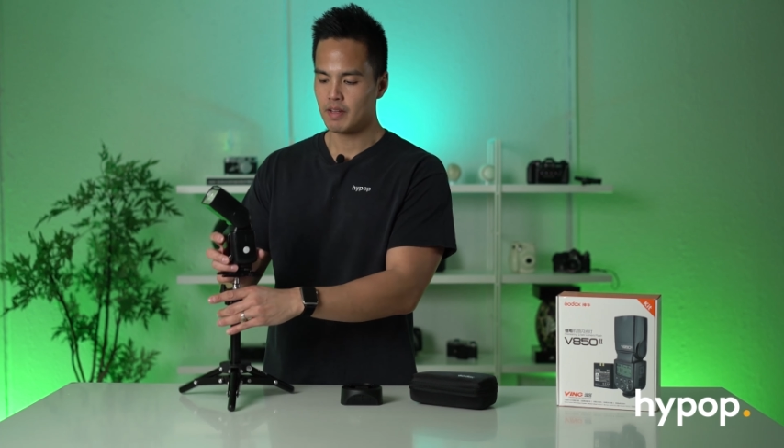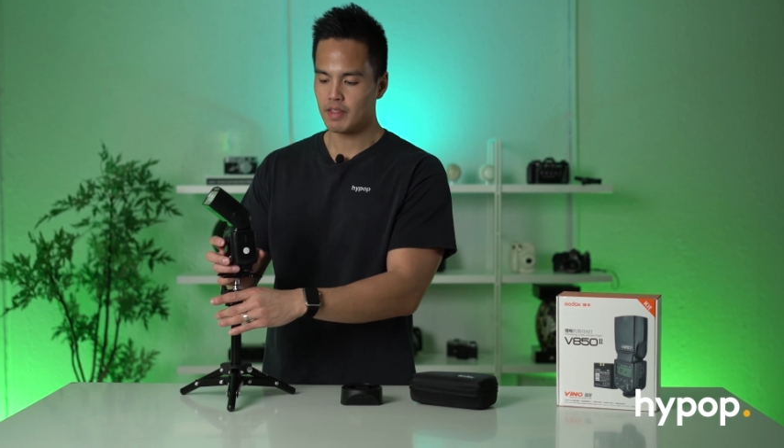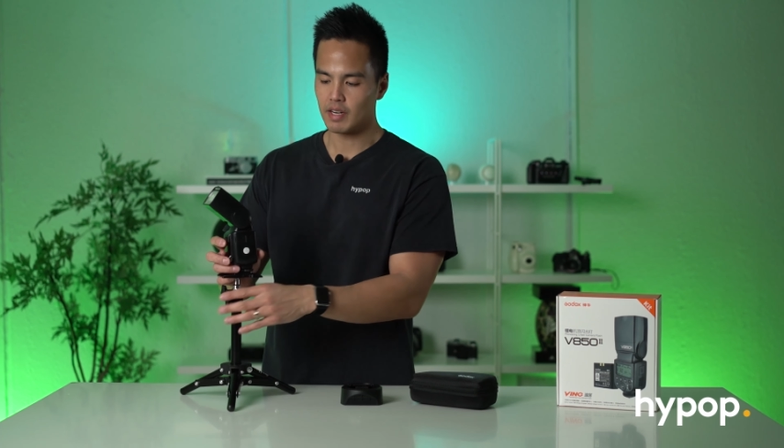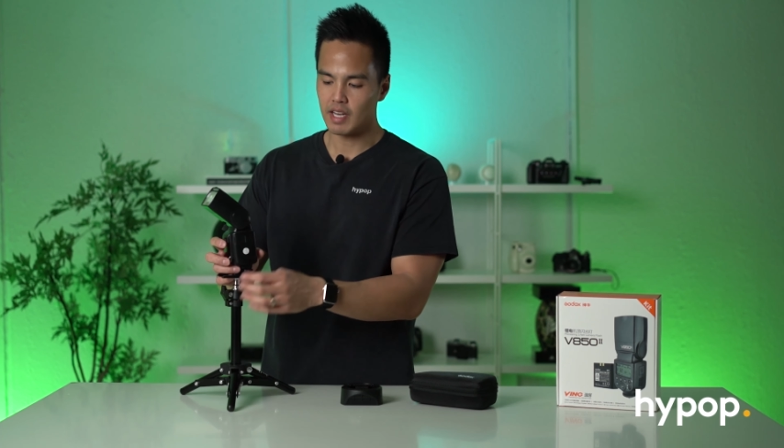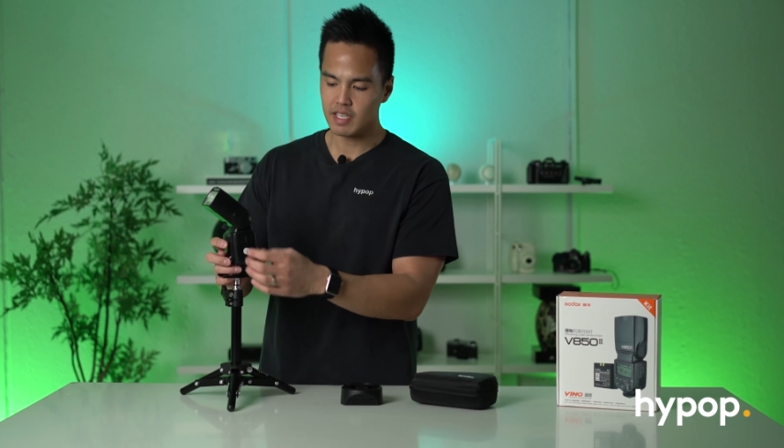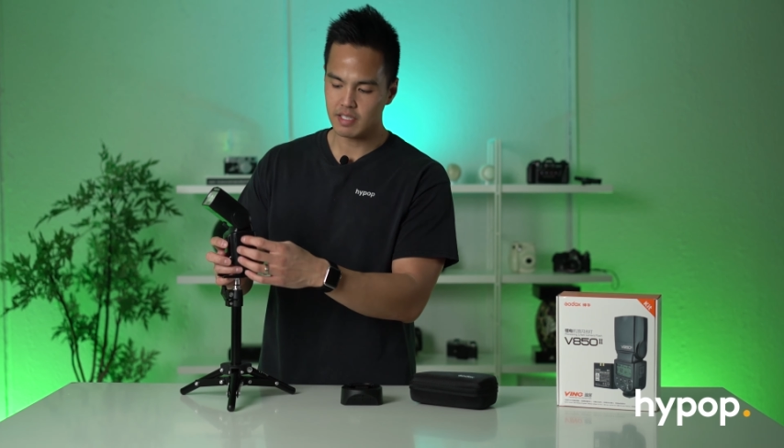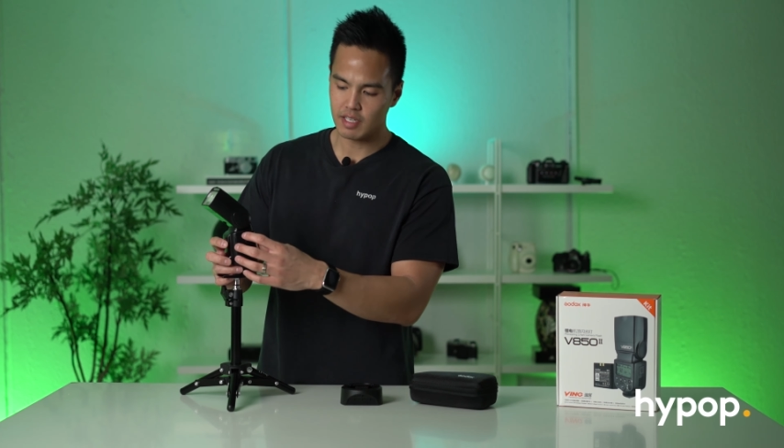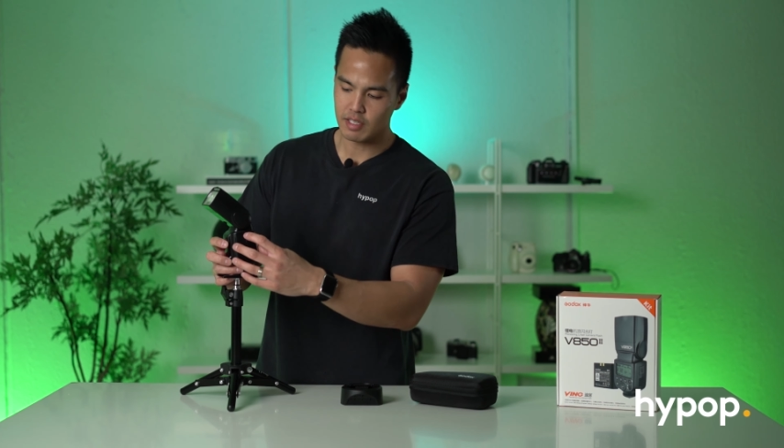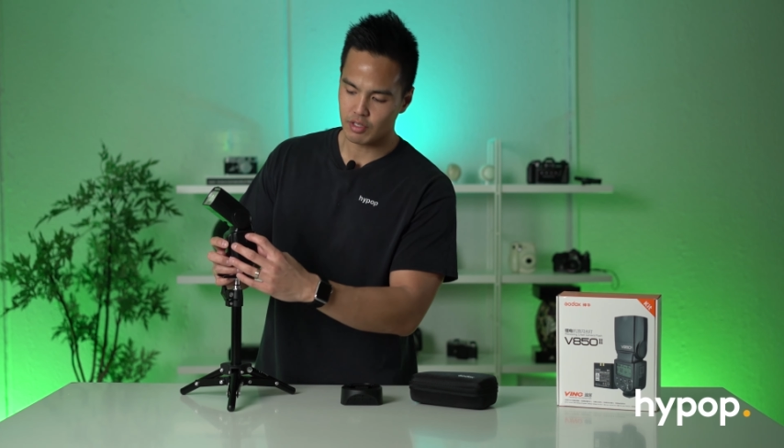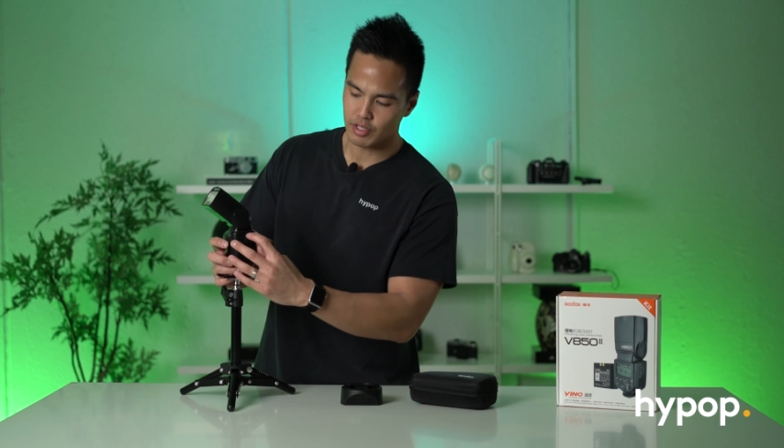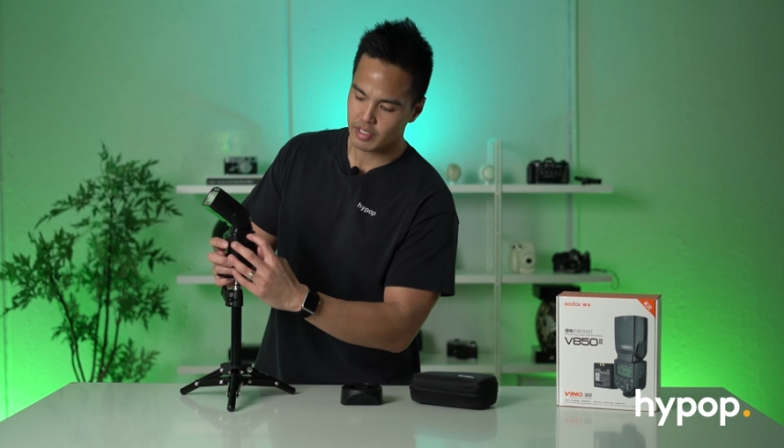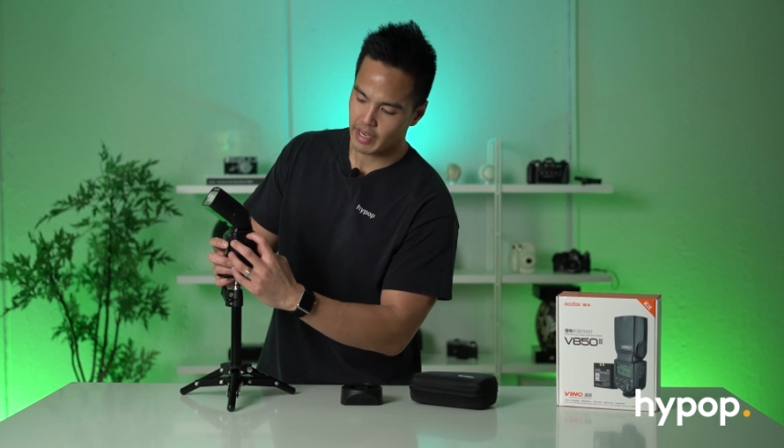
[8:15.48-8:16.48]
And lastly is
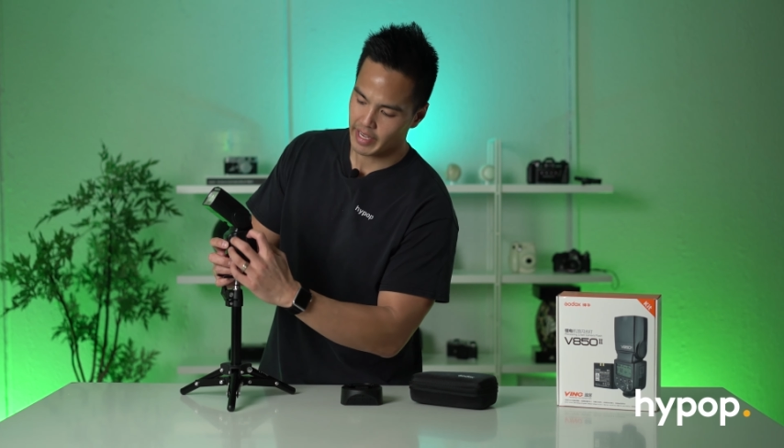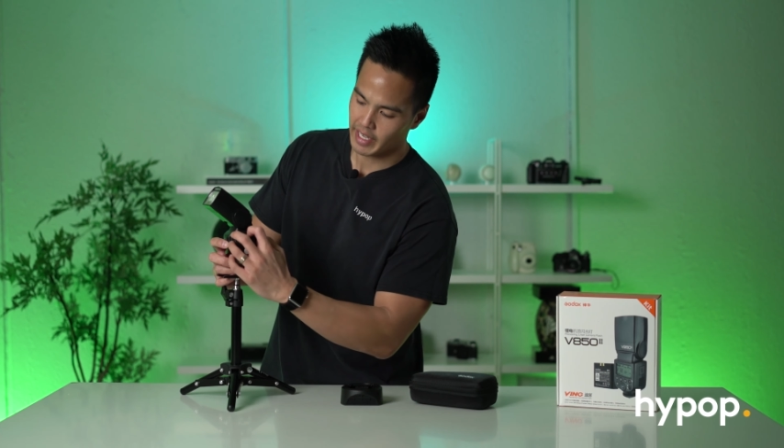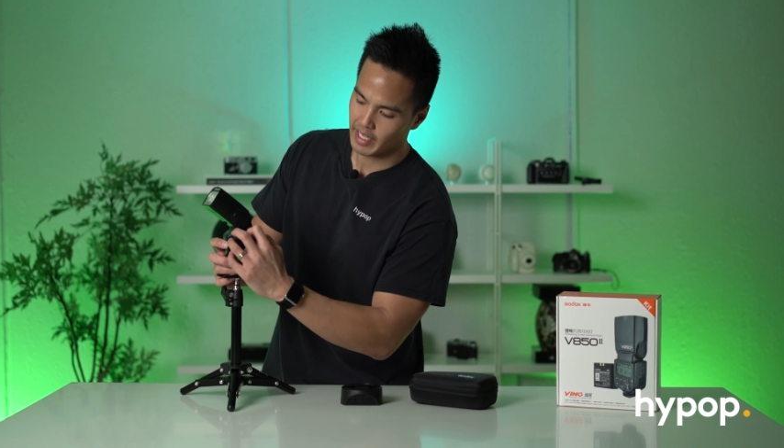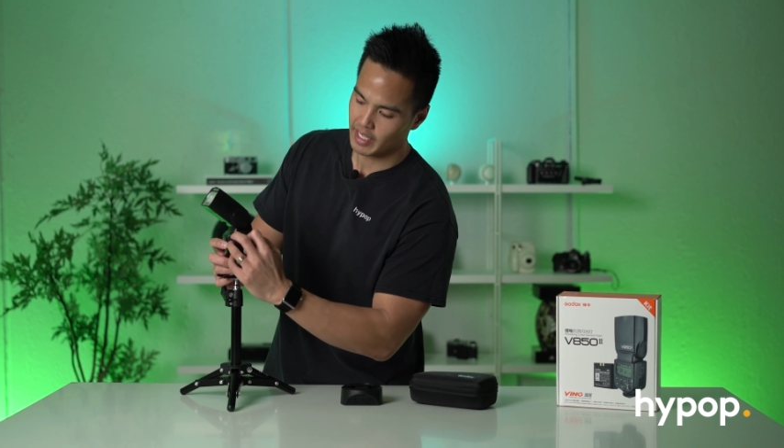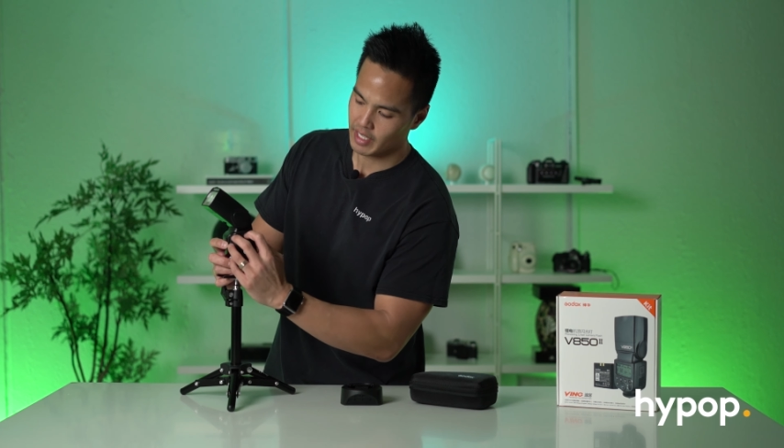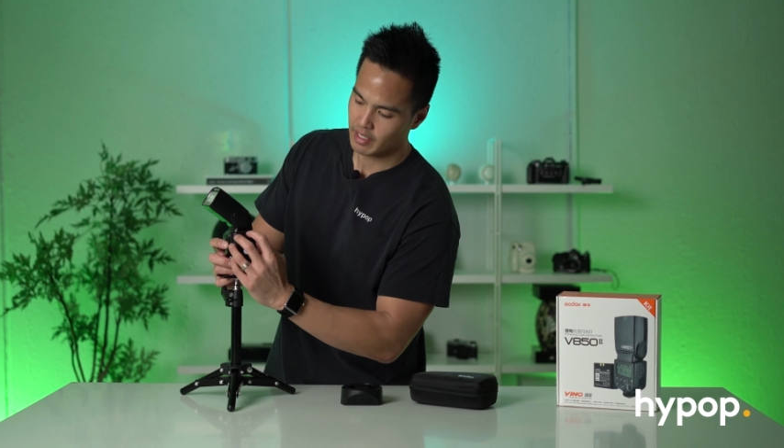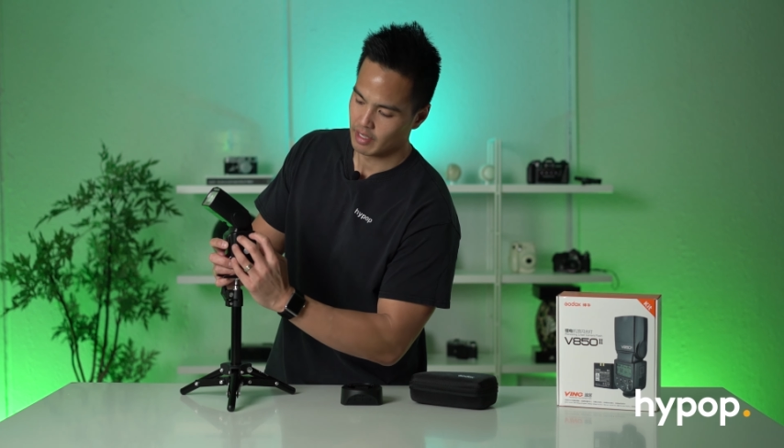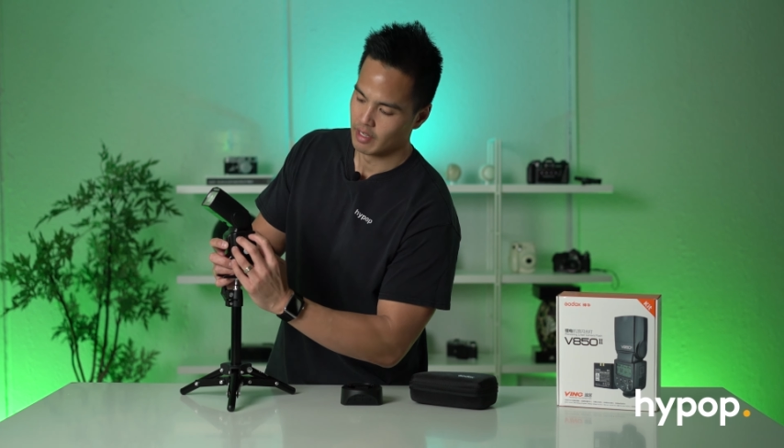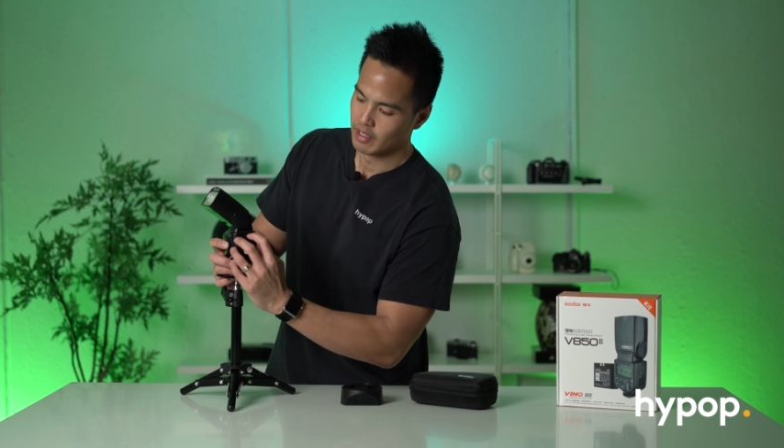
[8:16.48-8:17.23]
on the side here,